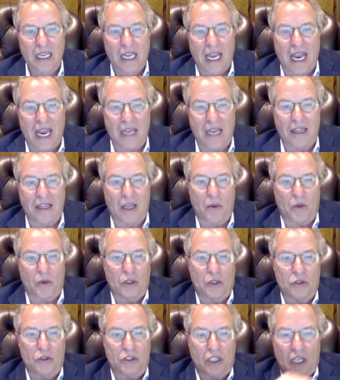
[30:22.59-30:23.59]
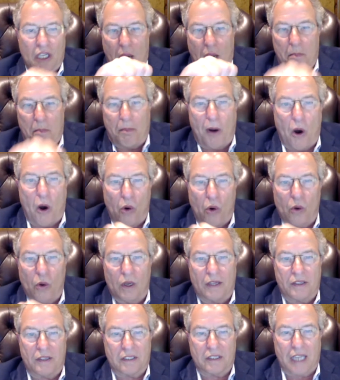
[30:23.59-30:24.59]
And they were using a pole
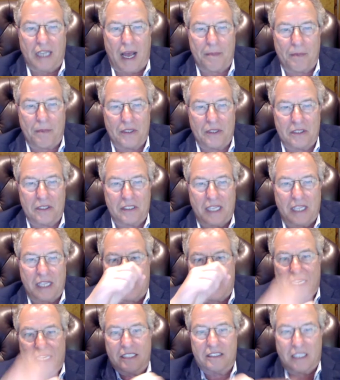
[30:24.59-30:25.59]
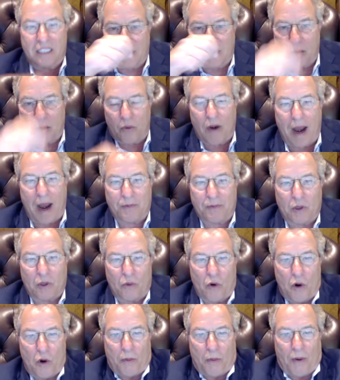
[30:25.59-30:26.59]
at the top of the staircase that they wrapped the
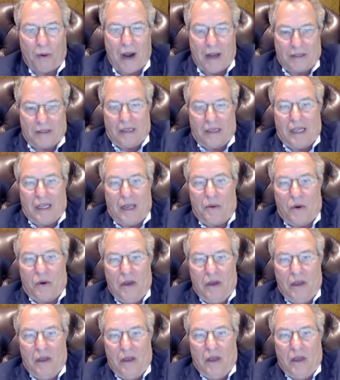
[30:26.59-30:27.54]
rope around, and they were